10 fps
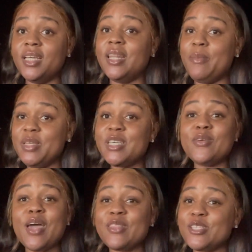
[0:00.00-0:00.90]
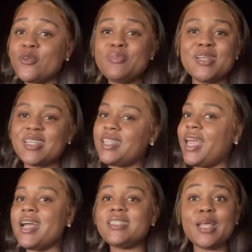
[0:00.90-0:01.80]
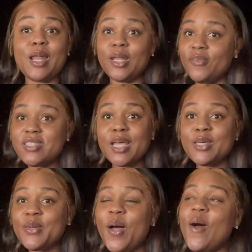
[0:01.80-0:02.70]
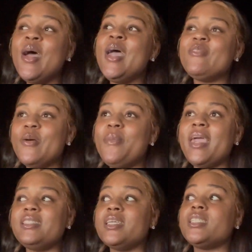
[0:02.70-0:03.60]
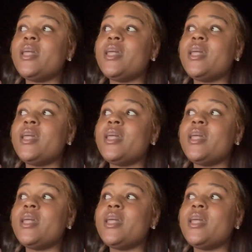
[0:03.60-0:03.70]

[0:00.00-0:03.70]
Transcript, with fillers: Let me tell y'all the scripture because, like I said, I love telling y'all the basis.